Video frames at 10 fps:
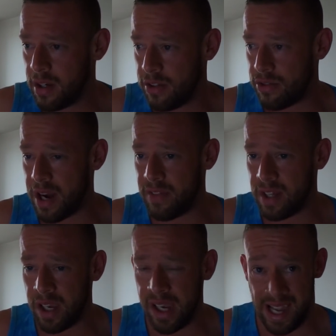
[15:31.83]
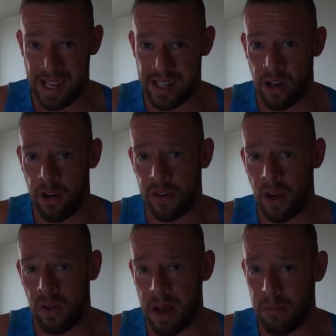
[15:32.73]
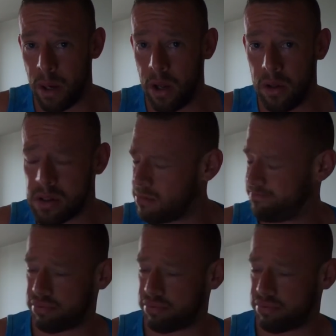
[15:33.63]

Driving thing, easing off and all that balls.